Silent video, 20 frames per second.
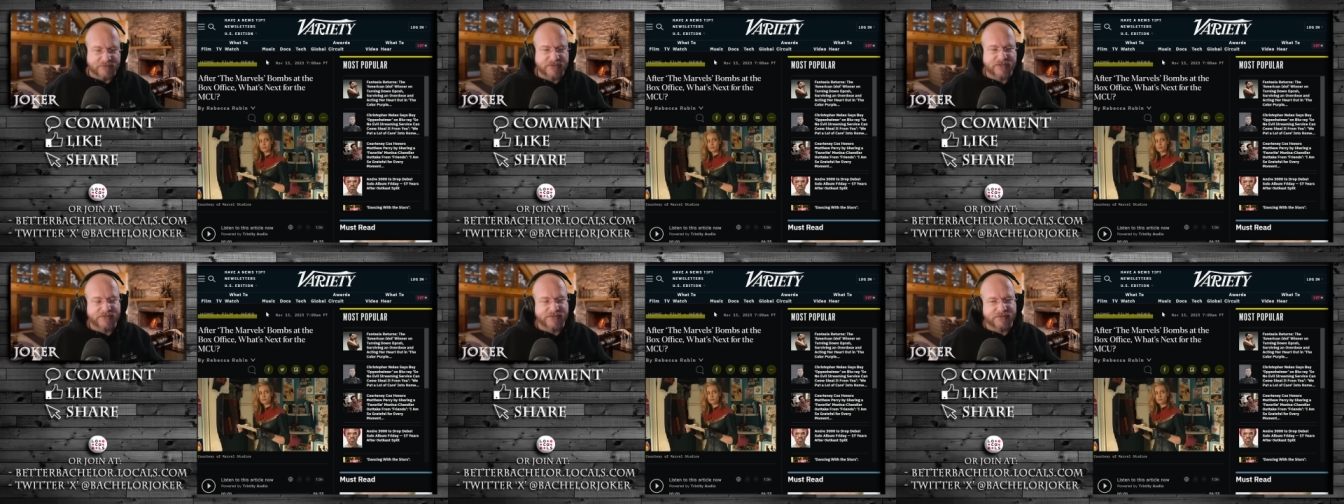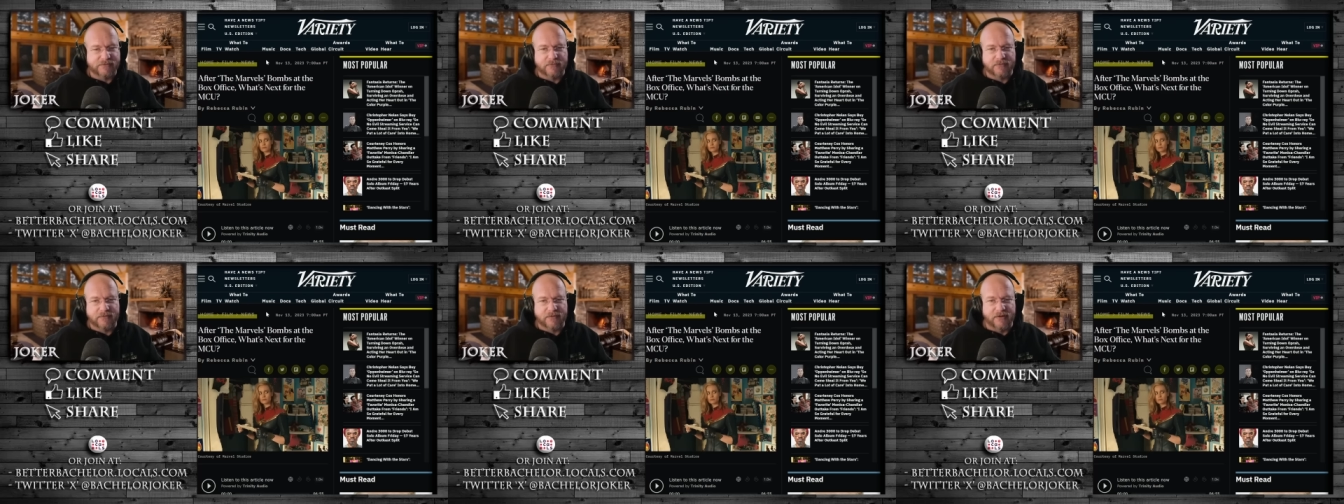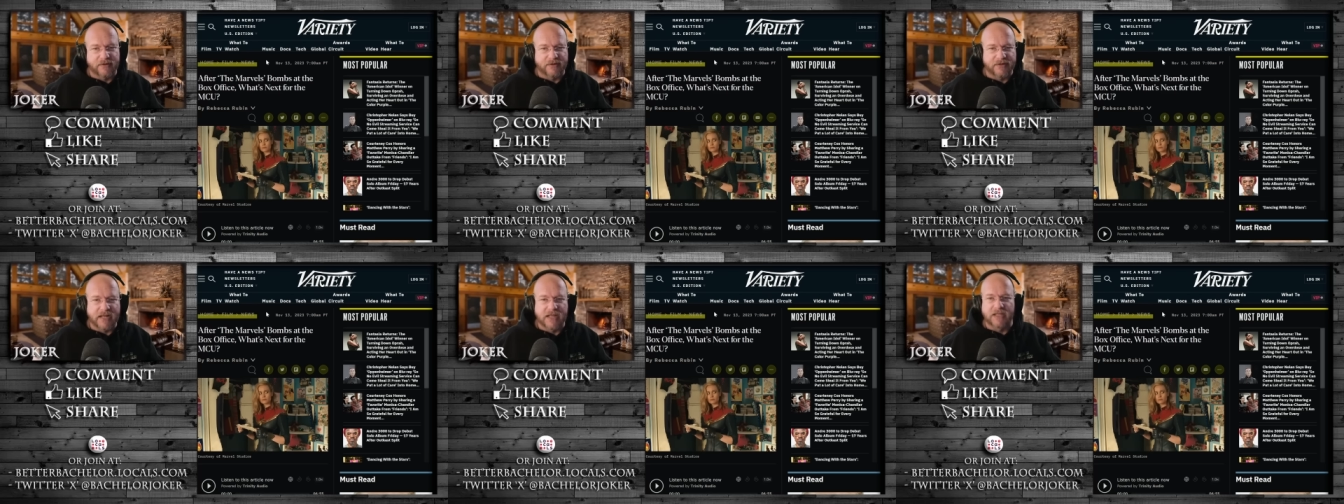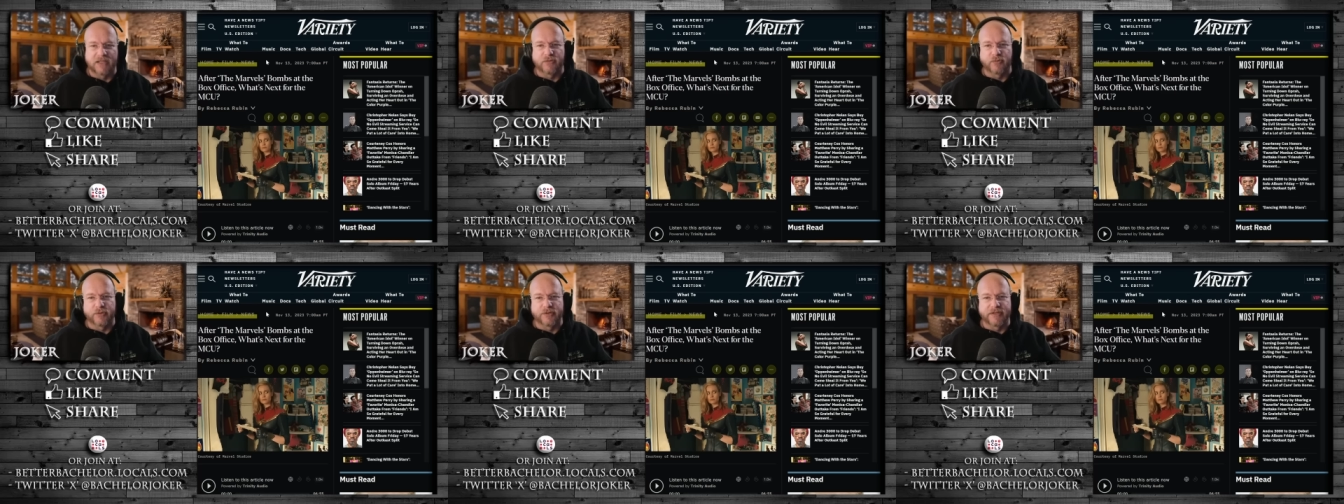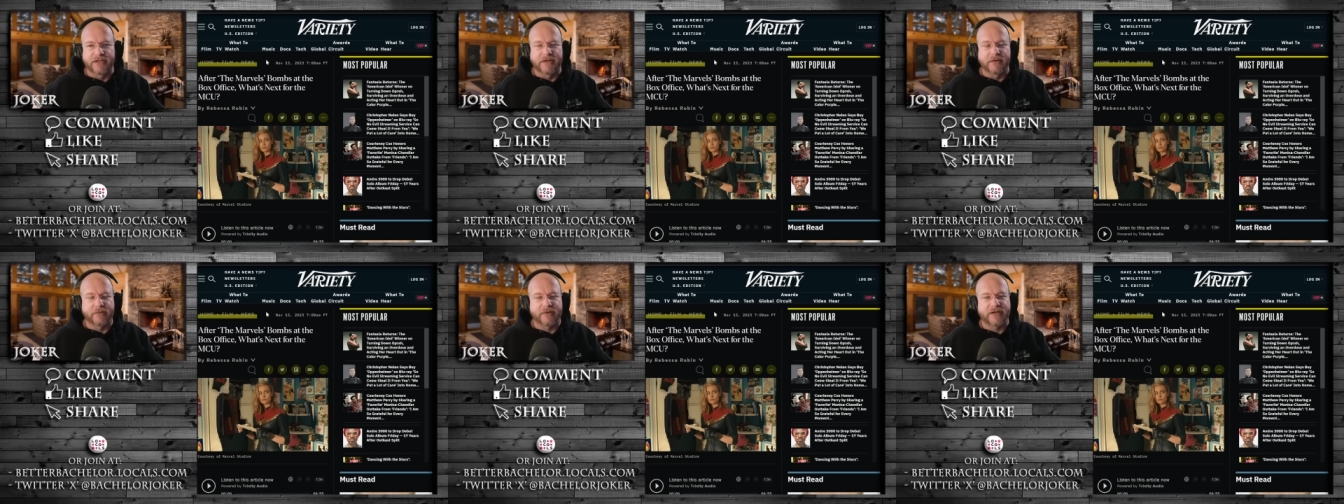because they're in Hollywood
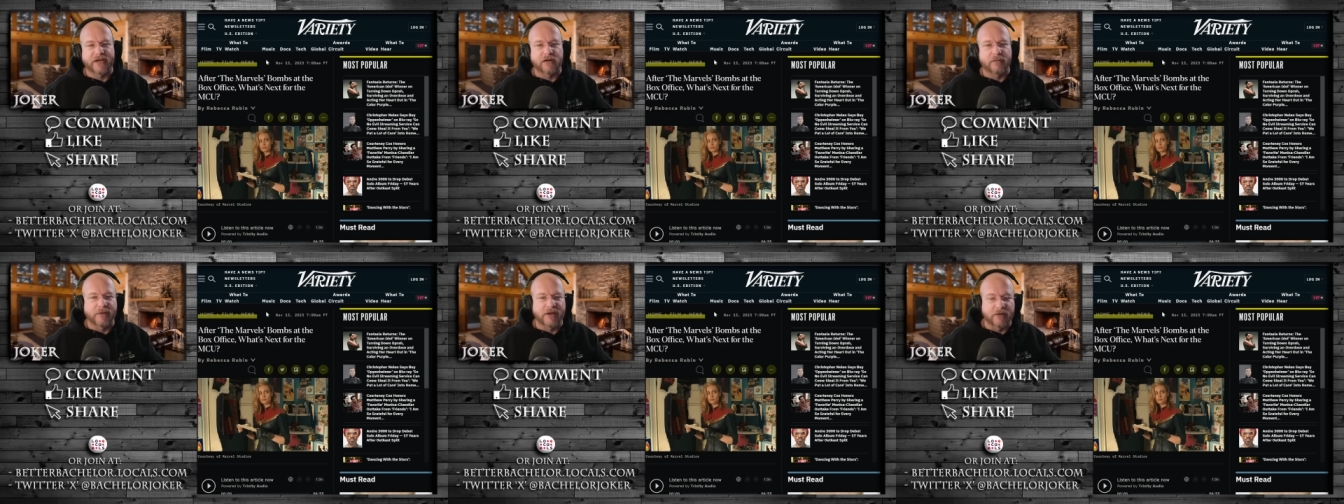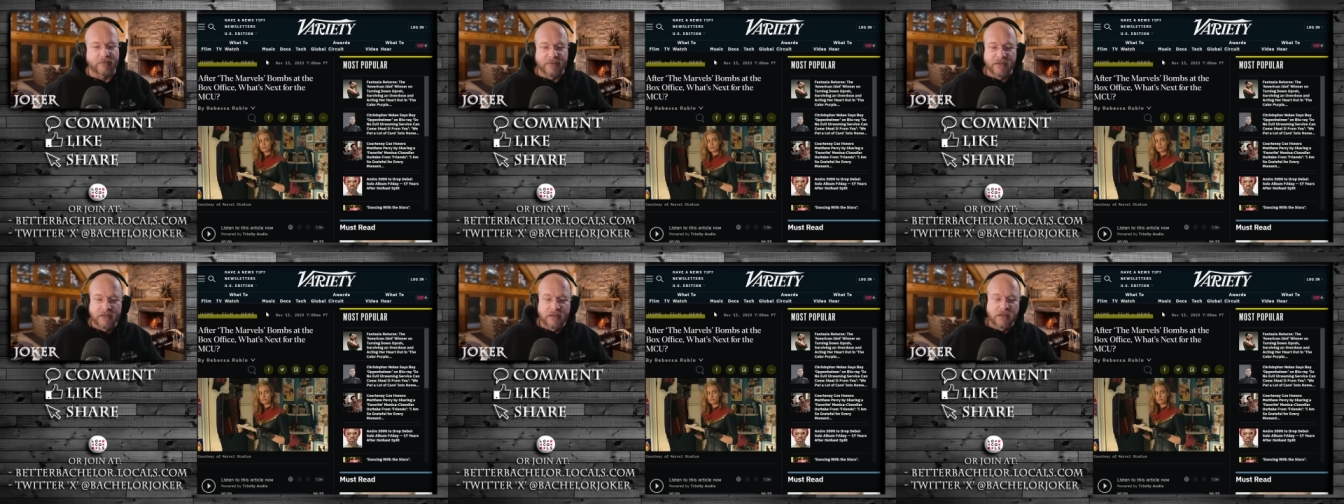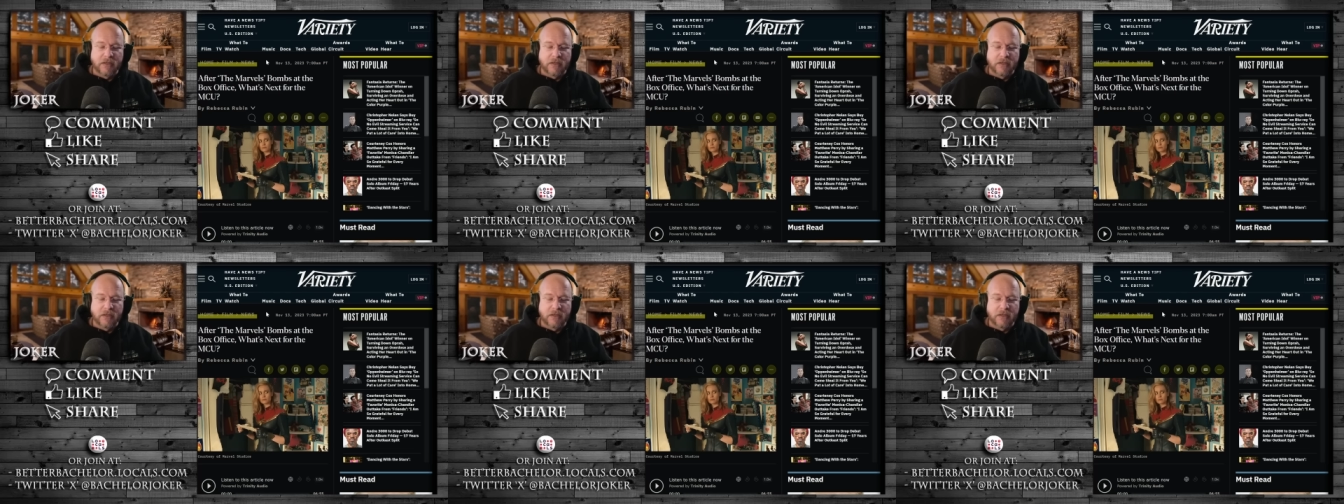and I don't care about them.